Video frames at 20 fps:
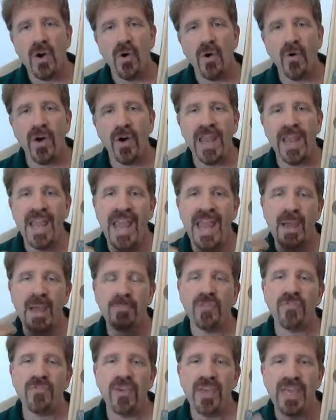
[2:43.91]
or an
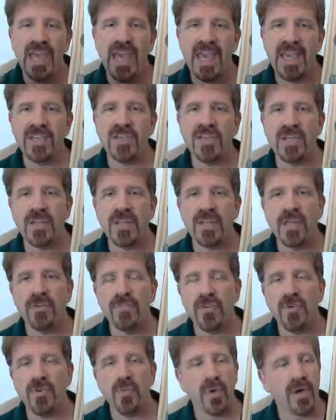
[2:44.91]
amplification,
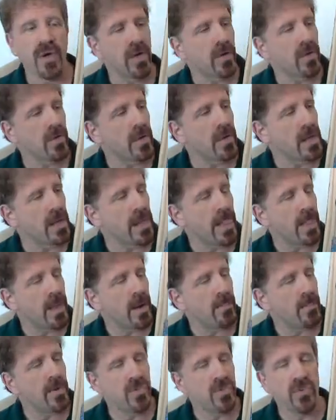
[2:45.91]
if you will.
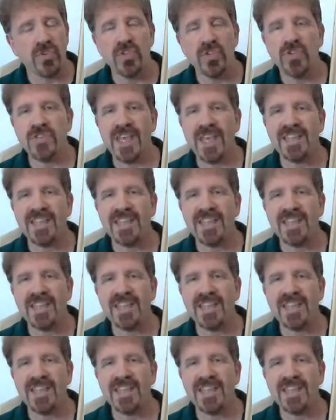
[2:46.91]
It produces a